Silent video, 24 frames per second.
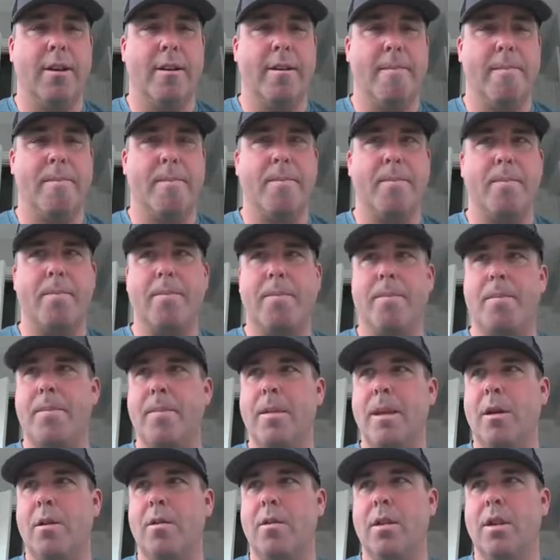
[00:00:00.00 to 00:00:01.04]
Um,
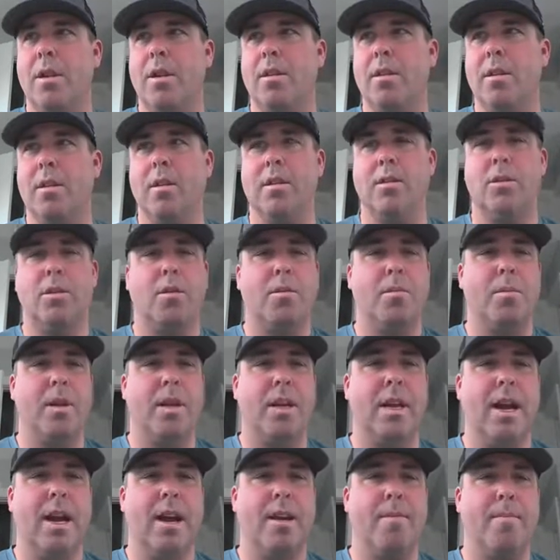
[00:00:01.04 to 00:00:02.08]
you know, he, he's
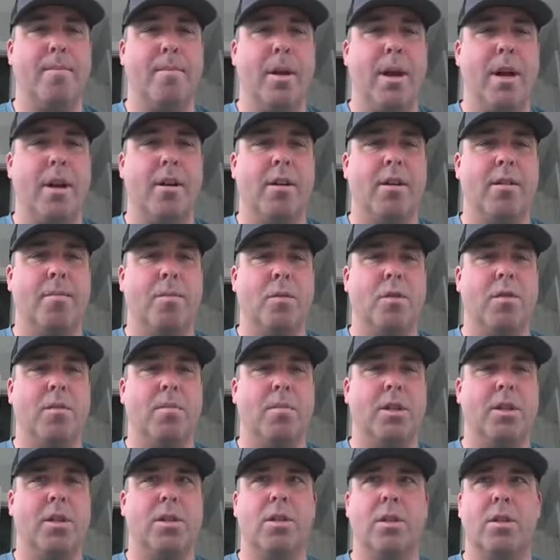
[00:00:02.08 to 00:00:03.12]
only gotten better and
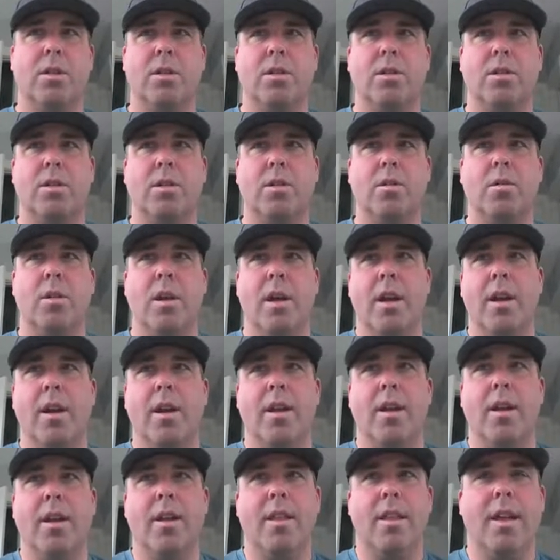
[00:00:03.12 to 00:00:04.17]
more mature. So
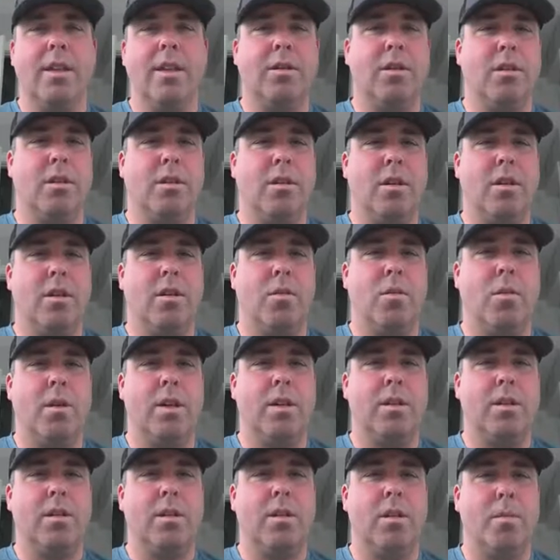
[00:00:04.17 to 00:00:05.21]
that's as good a
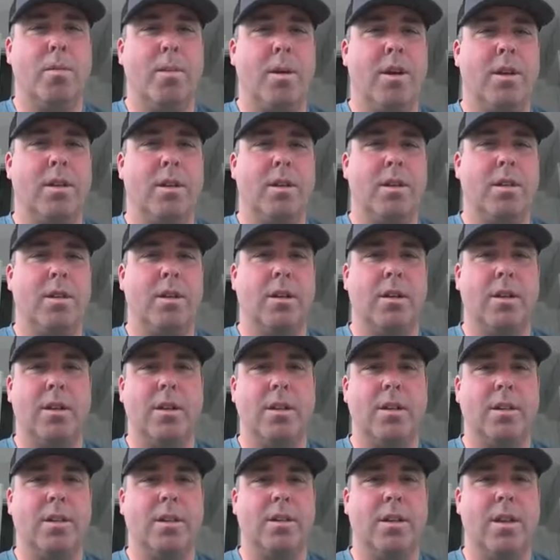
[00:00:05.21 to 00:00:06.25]
one-two punch as you're
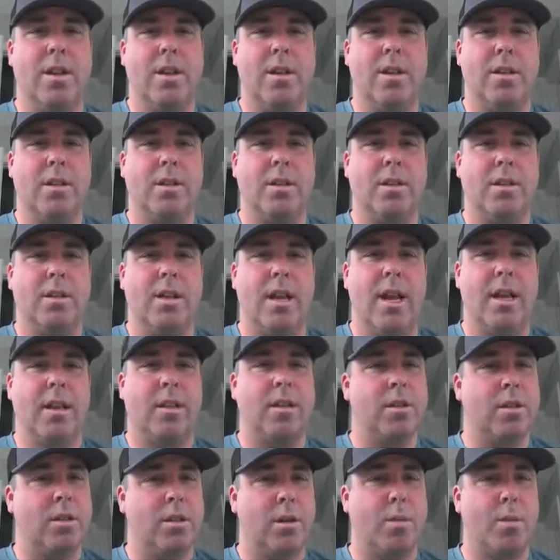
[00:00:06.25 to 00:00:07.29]
going to see in the
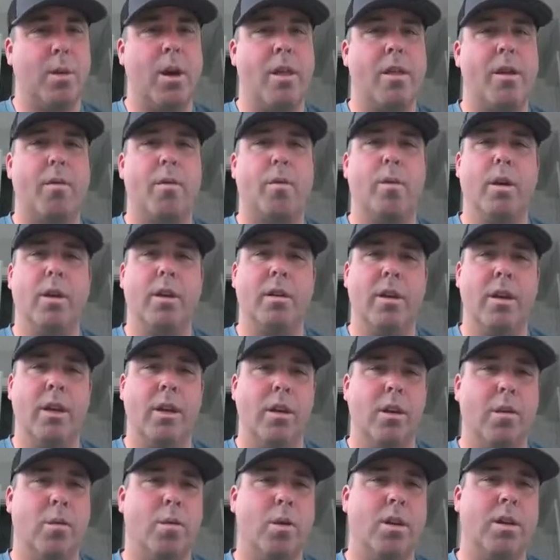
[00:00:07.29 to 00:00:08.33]
state. There's some other
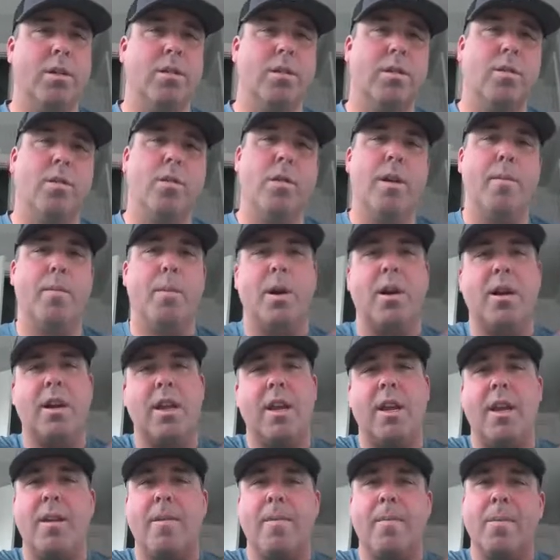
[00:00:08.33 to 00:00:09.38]
really good ones.
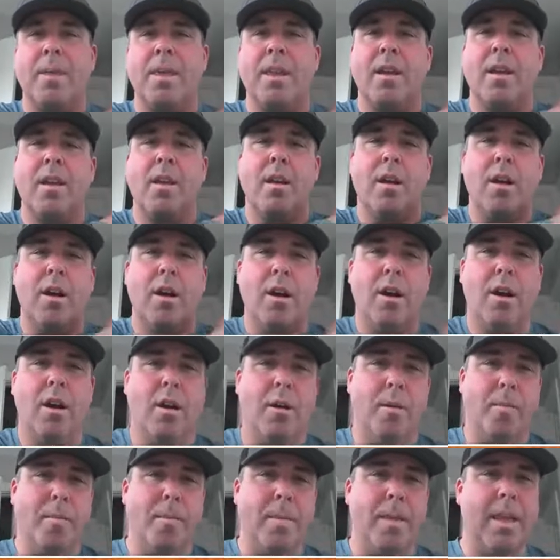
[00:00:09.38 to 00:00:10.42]
Liberty
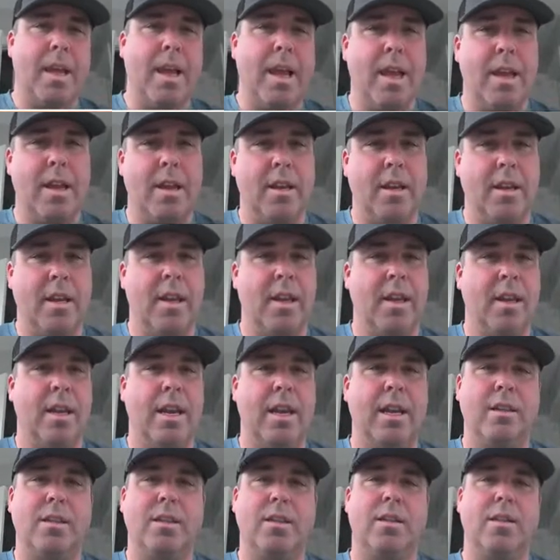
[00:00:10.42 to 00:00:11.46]
um, in in
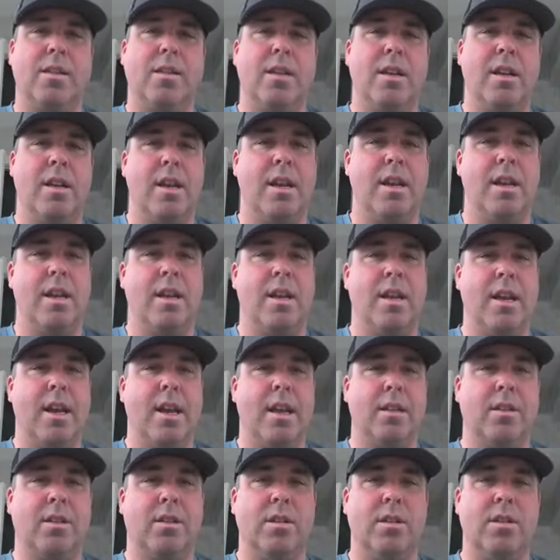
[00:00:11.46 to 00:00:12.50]
Kansas City
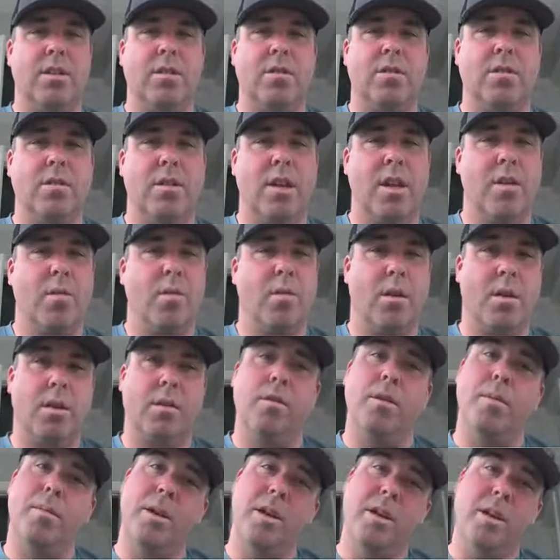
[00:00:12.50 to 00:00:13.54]
has an elite
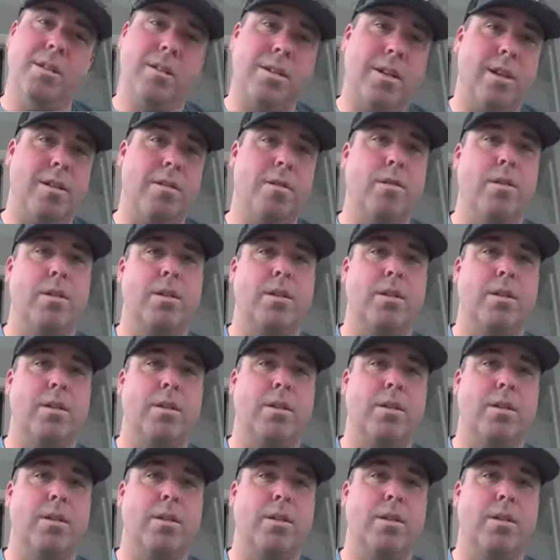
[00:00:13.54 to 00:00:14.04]
one. Liberty in St.